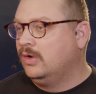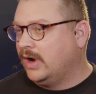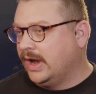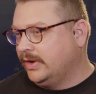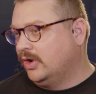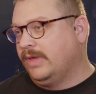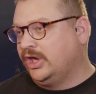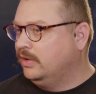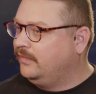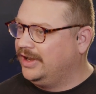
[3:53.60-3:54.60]
right? We don't
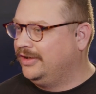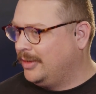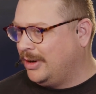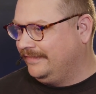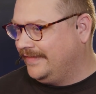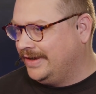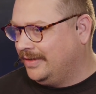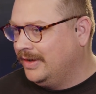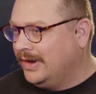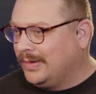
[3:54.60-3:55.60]
make you fit into our
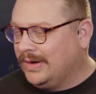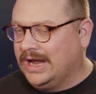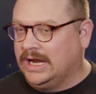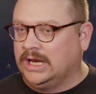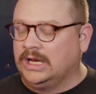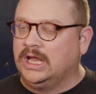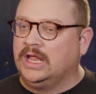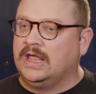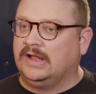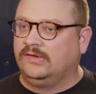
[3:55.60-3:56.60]
funnel. Right,
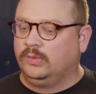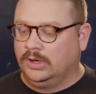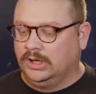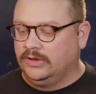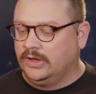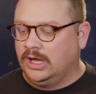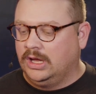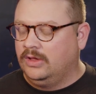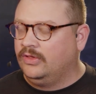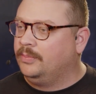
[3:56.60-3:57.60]
and that's really
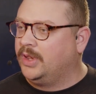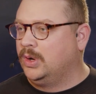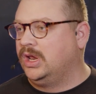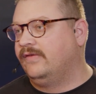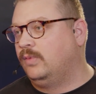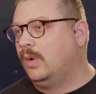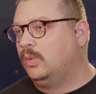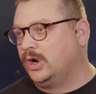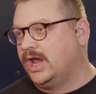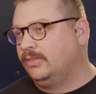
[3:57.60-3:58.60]
the beauty of what
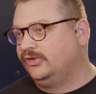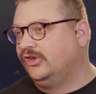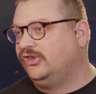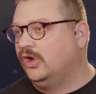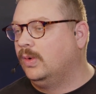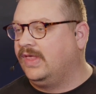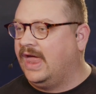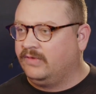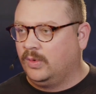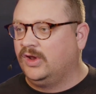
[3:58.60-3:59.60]
we're able to do with
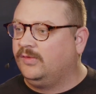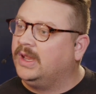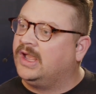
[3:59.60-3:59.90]
everyone, is be